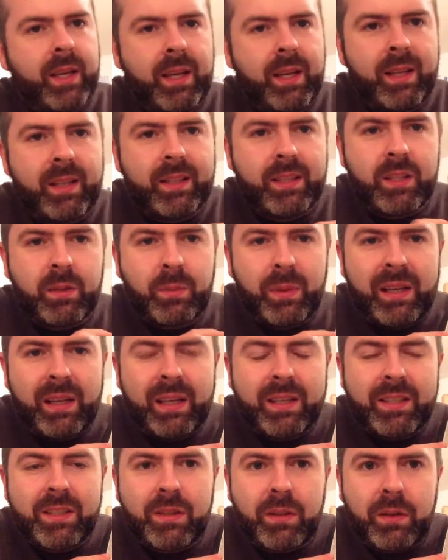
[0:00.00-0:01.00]
This is a wee
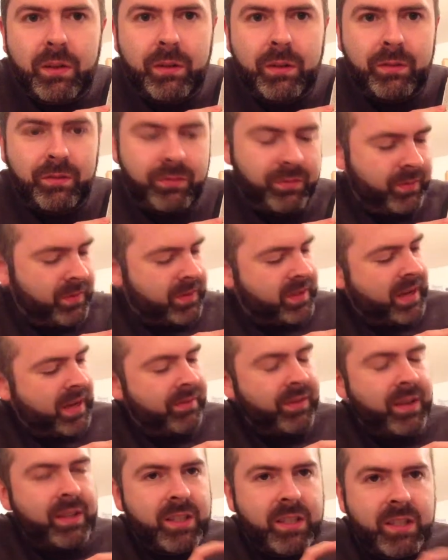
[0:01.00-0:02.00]
list of 7
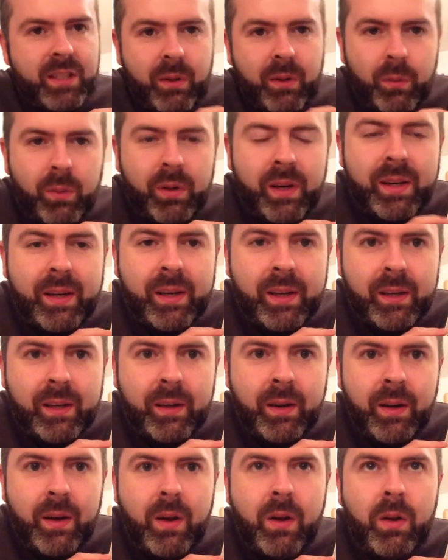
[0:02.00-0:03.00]
inches that were in
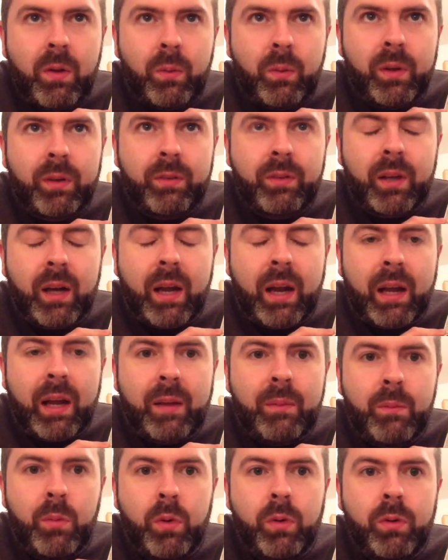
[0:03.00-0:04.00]
here whenever I
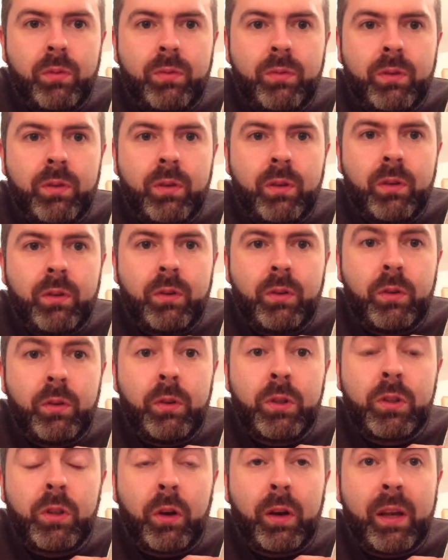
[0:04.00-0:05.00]
moved to
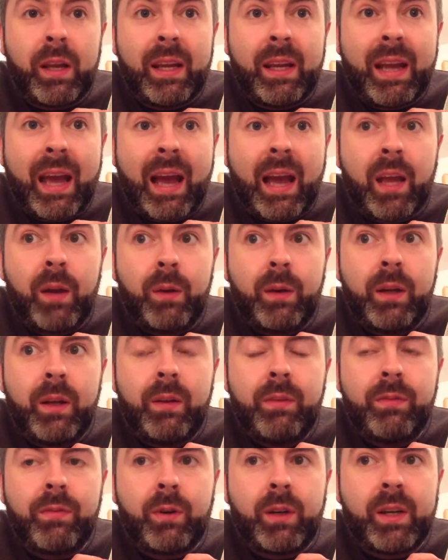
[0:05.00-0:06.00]
study in Iowa
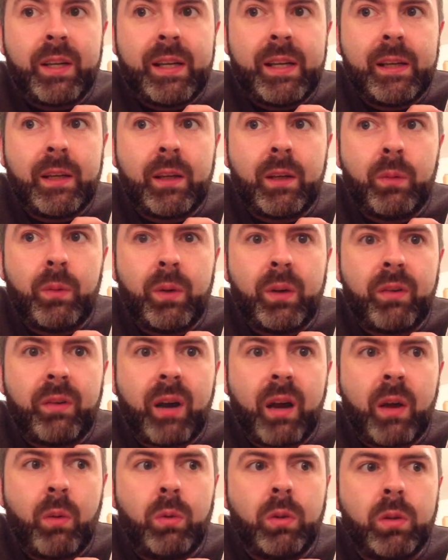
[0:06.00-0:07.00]
for a year whenever
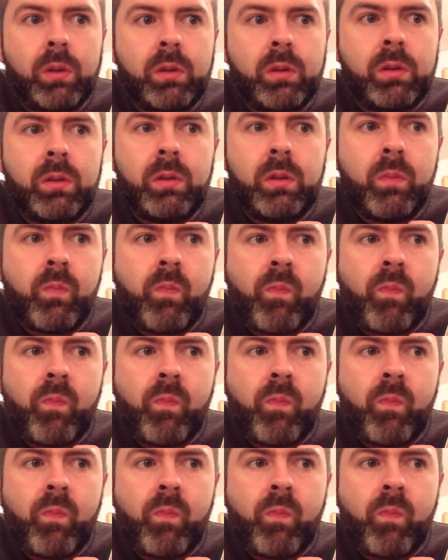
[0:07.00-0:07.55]
I was